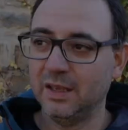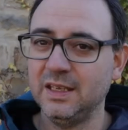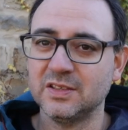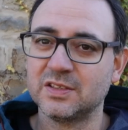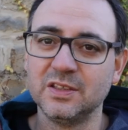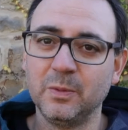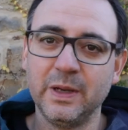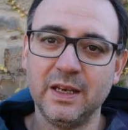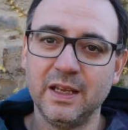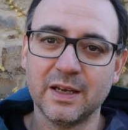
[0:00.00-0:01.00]
it's too
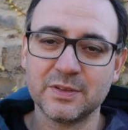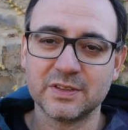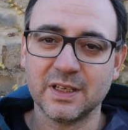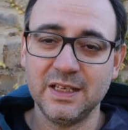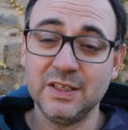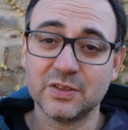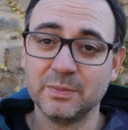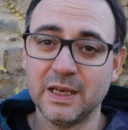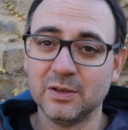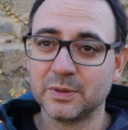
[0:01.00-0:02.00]
windy I just I need
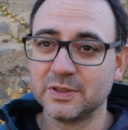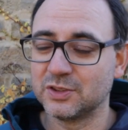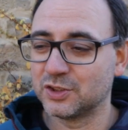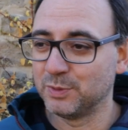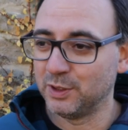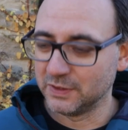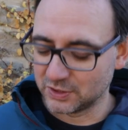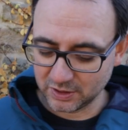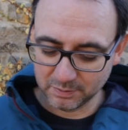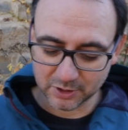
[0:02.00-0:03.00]
some help because it's just moving
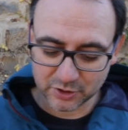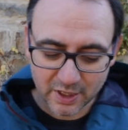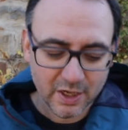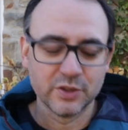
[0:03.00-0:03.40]
too much